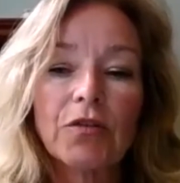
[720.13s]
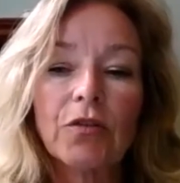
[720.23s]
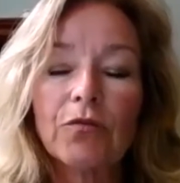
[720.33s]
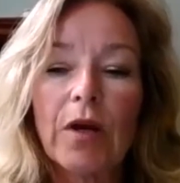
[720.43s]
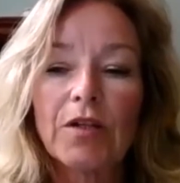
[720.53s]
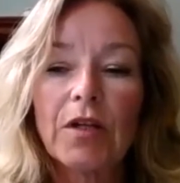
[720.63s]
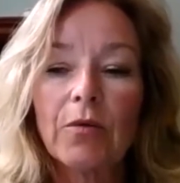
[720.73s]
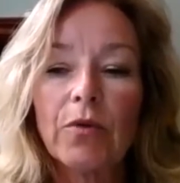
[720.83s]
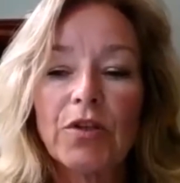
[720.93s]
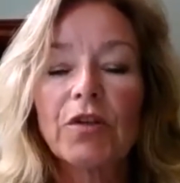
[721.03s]
on Russia,
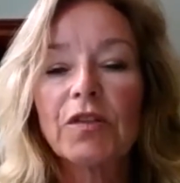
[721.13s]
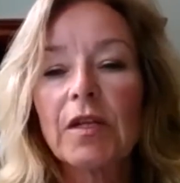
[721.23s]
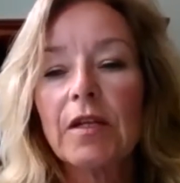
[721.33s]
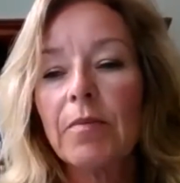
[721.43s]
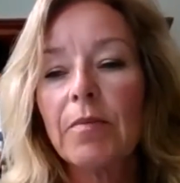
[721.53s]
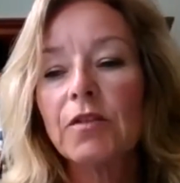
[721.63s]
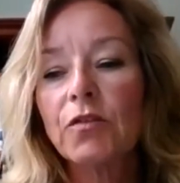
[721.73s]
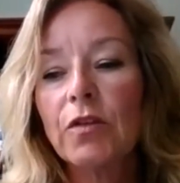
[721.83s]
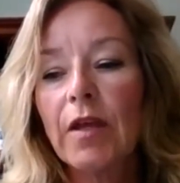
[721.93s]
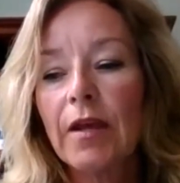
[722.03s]
which are still in place
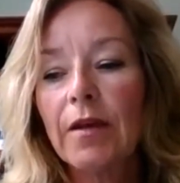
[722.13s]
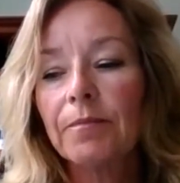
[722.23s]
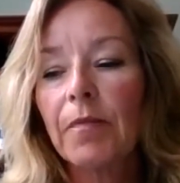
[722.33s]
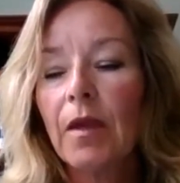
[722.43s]
today.